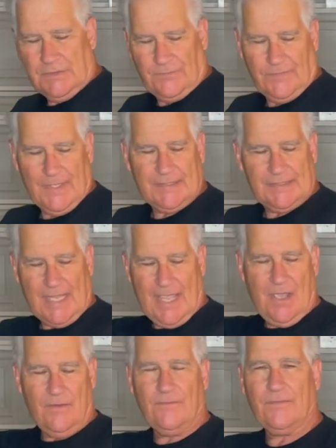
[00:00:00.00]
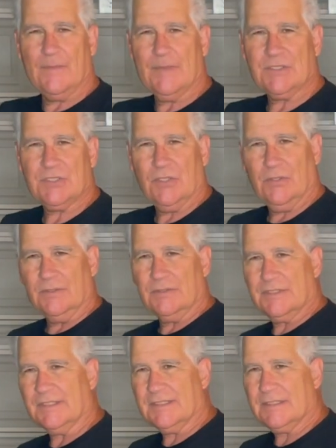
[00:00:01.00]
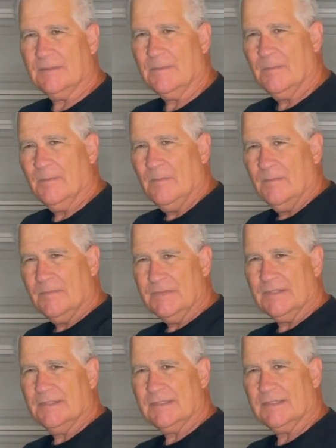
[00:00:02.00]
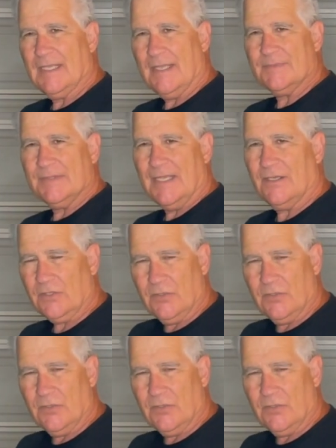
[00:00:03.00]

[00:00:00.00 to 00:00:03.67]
flicks out from the shoulder, just snaps out.